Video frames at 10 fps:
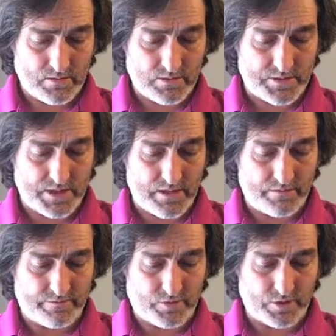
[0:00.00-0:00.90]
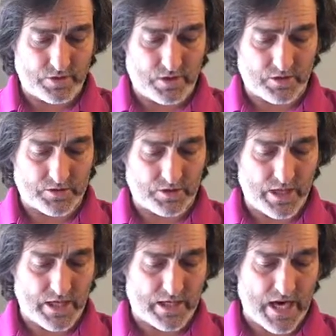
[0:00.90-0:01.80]
Steve, 4 dogs.
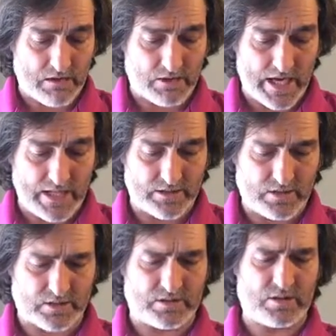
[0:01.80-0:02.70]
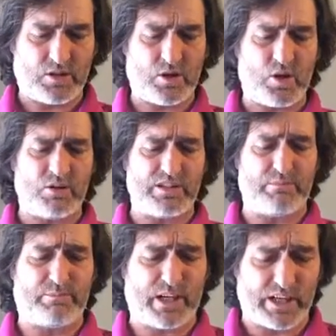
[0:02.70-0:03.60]
Okay, Carol, 8 dogs. Holy
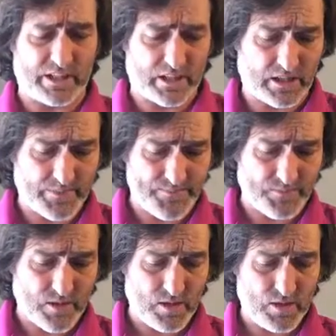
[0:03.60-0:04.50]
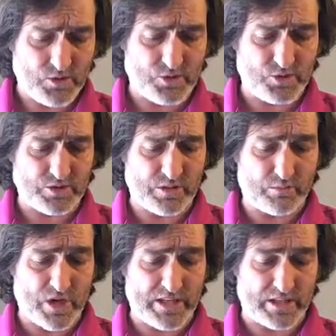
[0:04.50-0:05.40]
bark. Susan
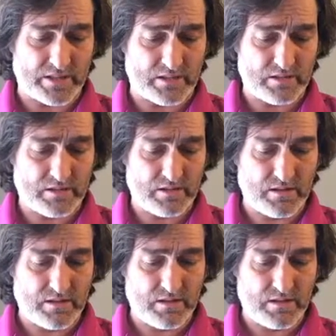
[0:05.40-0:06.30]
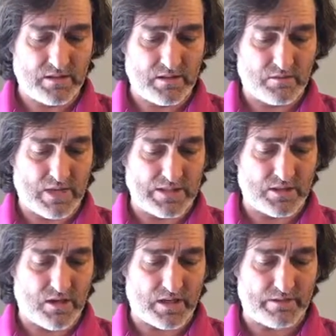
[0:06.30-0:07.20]
Brennan, 1
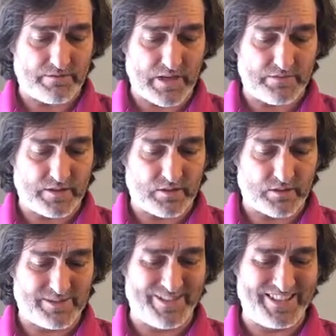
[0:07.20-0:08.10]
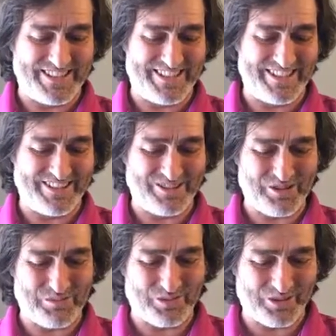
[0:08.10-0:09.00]
dog and 5-year-old visiting.
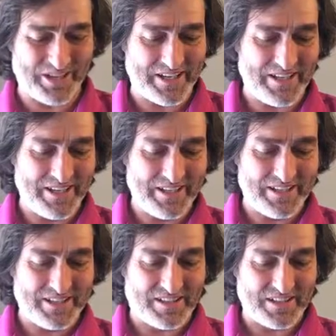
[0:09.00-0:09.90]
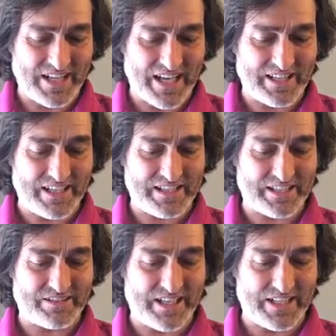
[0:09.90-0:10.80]
Oh boy. Okay, Elena
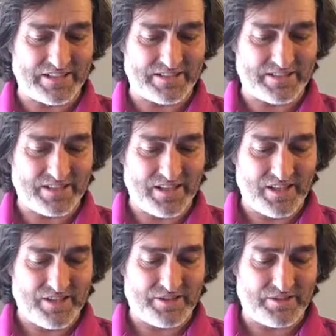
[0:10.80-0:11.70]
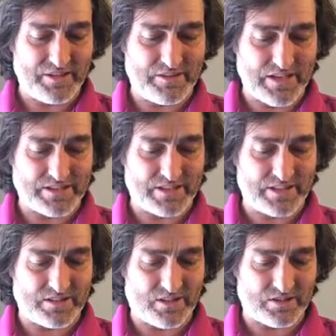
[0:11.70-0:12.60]
Grace, 3
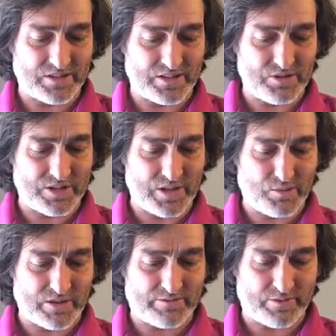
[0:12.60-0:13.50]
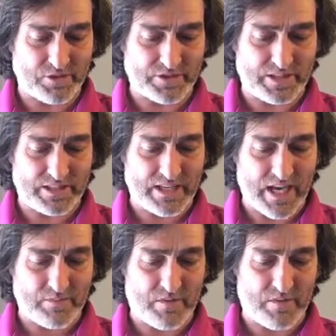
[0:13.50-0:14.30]
resident dogs and usually 1 foster at a time.